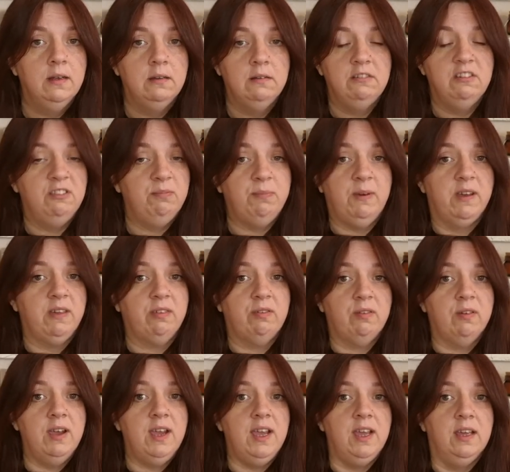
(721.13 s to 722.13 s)
Just buy
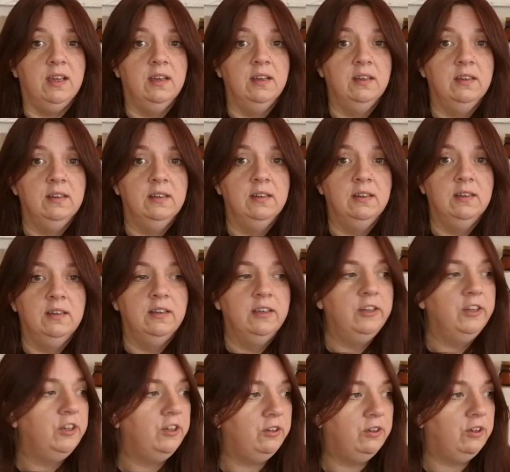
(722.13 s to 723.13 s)
three.
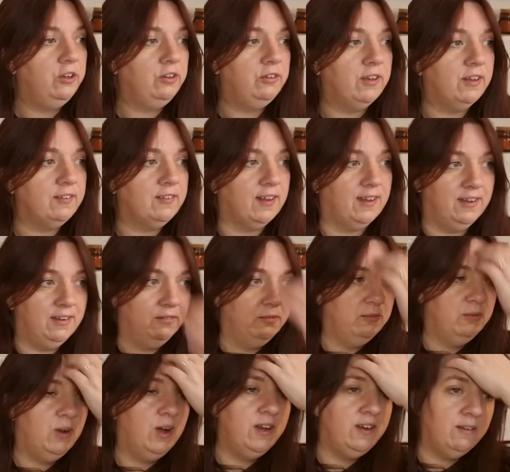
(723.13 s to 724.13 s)
Who does that?
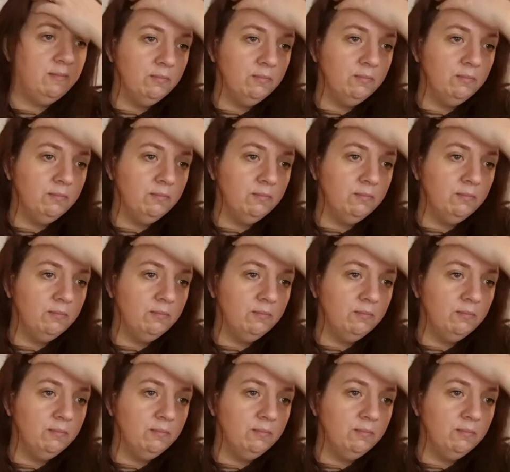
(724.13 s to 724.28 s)
Why